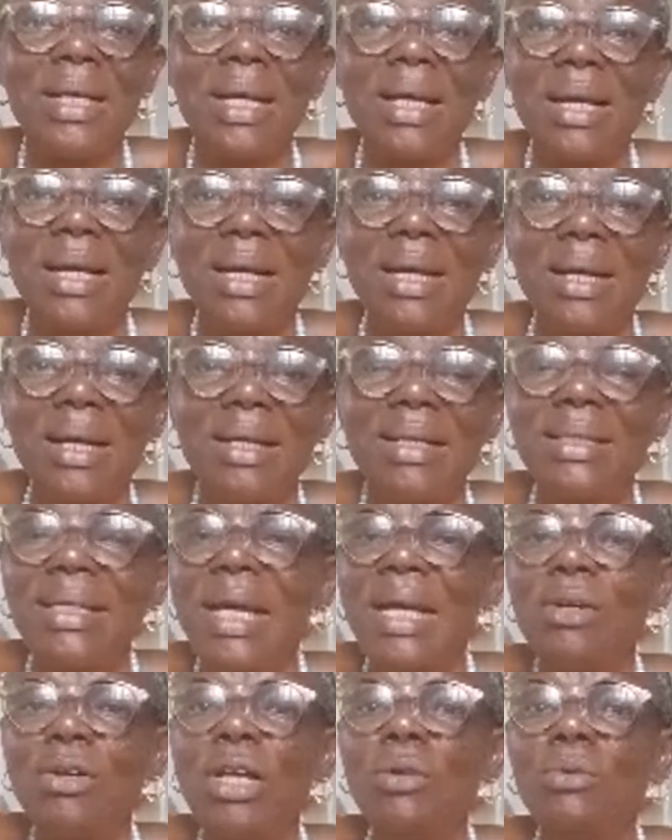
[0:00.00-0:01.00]
Then
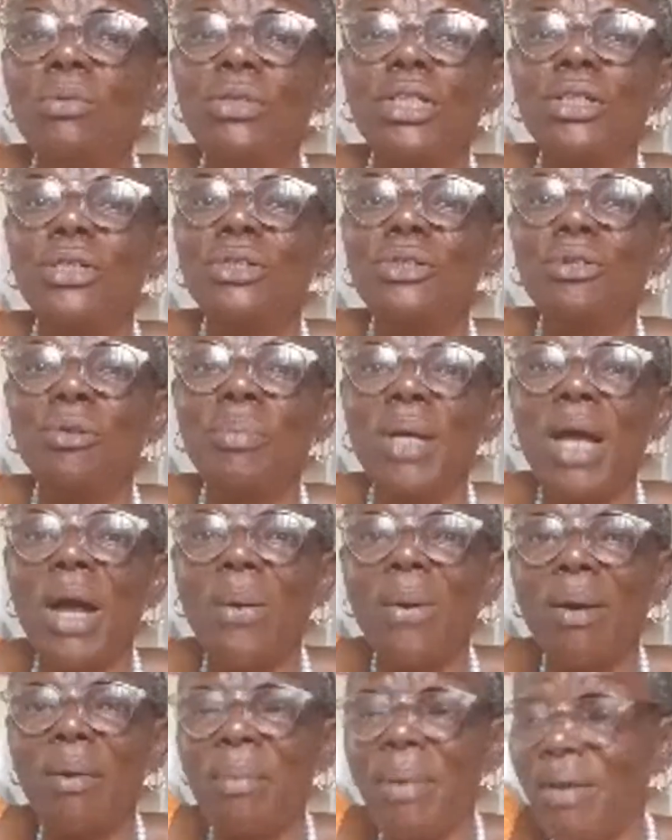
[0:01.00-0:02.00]
egusi used to be
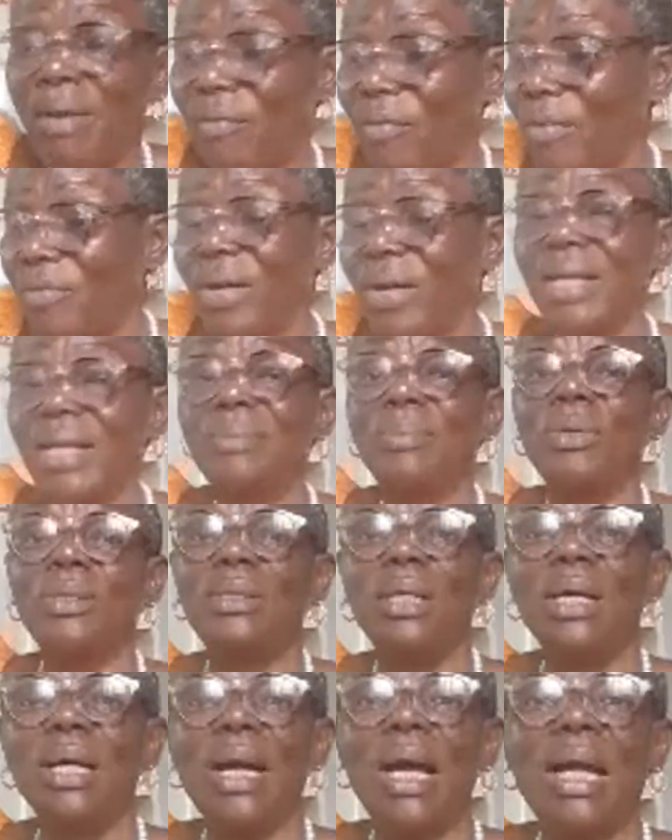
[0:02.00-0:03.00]
my favorite, but
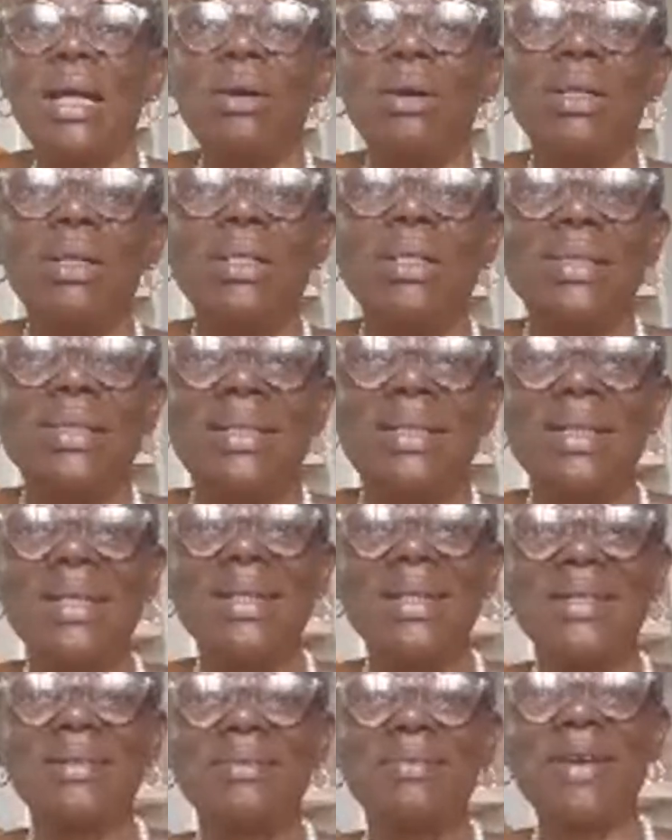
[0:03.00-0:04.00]
I don't eat it
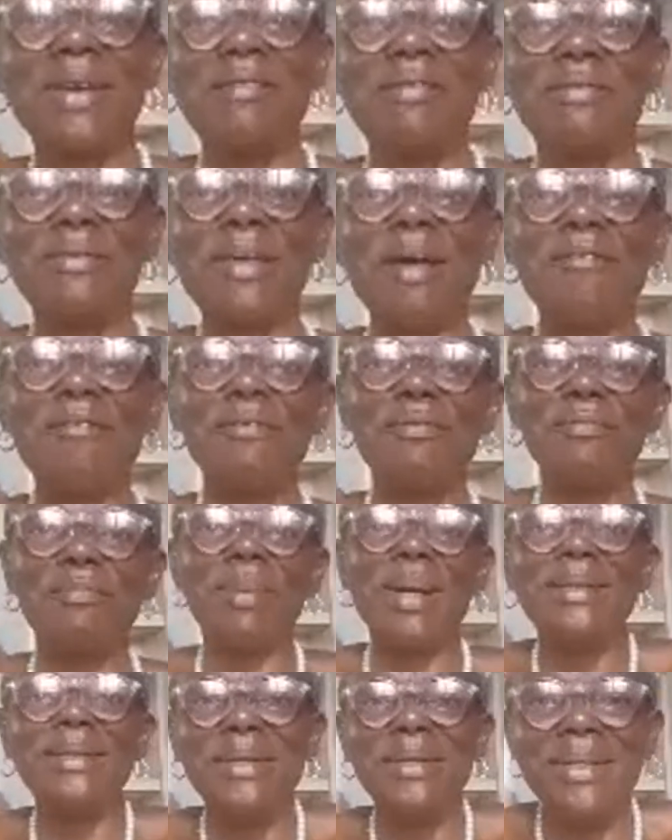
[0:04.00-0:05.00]
again. I've
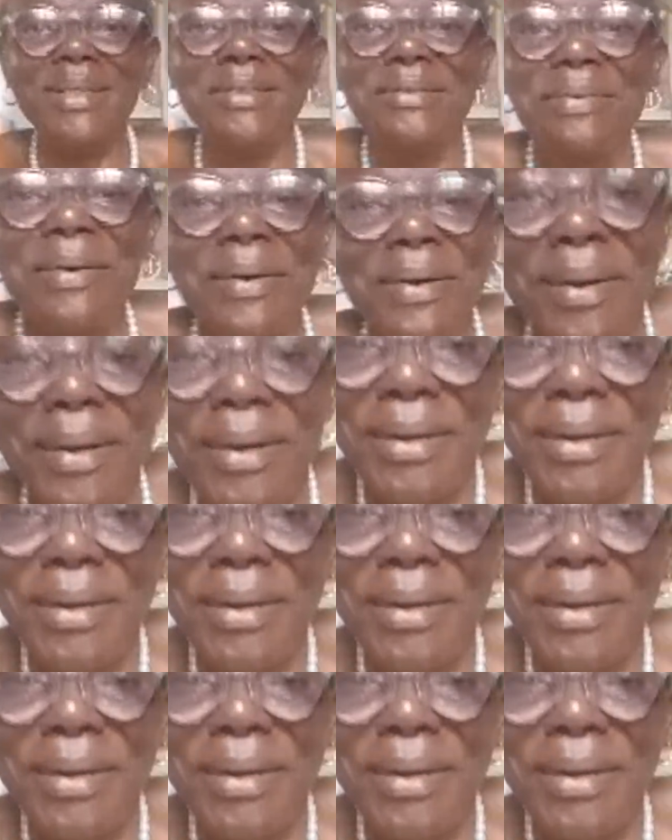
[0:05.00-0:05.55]
abandoned it for long,